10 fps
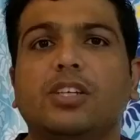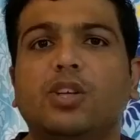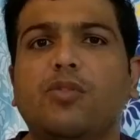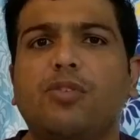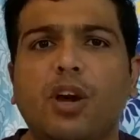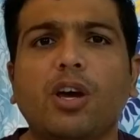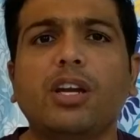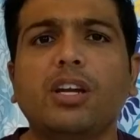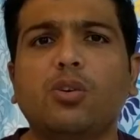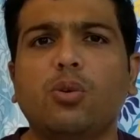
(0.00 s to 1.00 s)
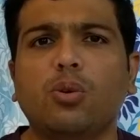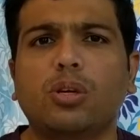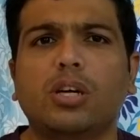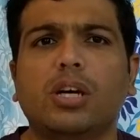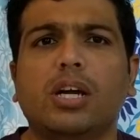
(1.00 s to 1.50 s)
so if you are in
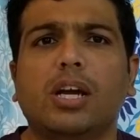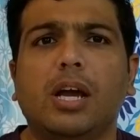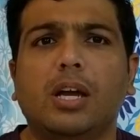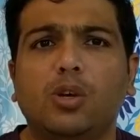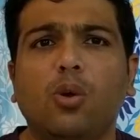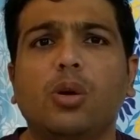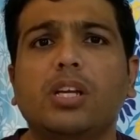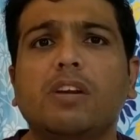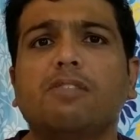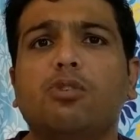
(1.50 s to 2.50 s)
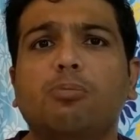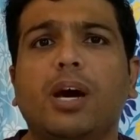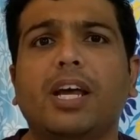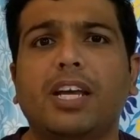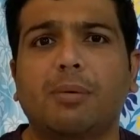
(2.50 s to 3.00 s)
Coorg don't give
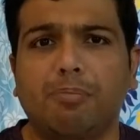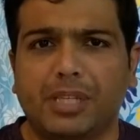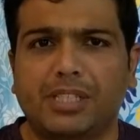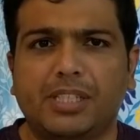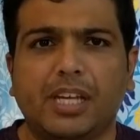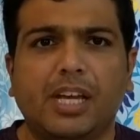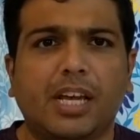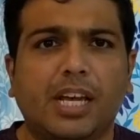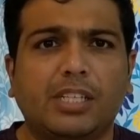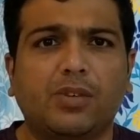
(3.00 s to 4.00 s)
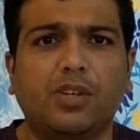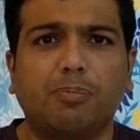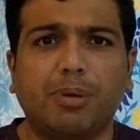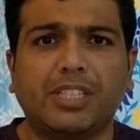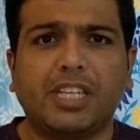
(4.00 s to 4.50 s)
Dubare a miss it's one
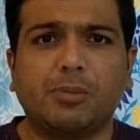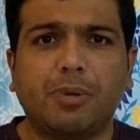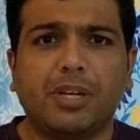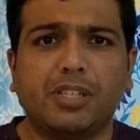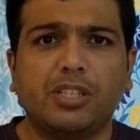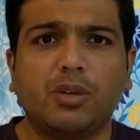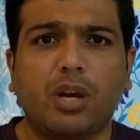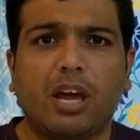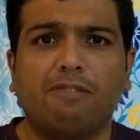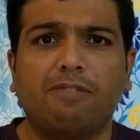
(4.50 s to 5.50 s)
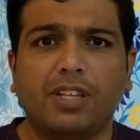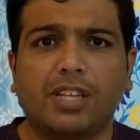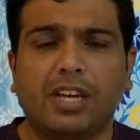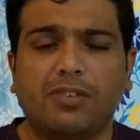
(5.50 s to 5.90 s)
of the best experiences you'll have with